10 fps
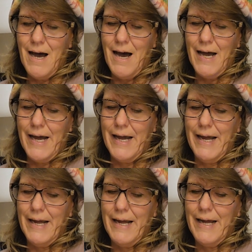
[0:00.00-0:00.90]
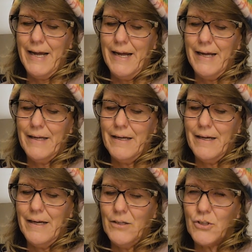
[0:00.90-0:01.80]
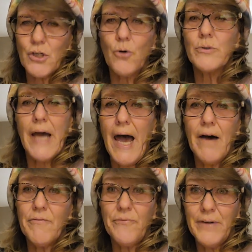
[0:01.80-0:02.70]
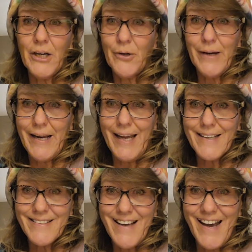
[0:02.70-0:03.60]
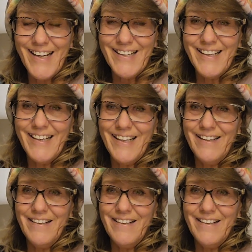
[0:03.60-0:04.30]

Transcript: I don't have fear and anxiety.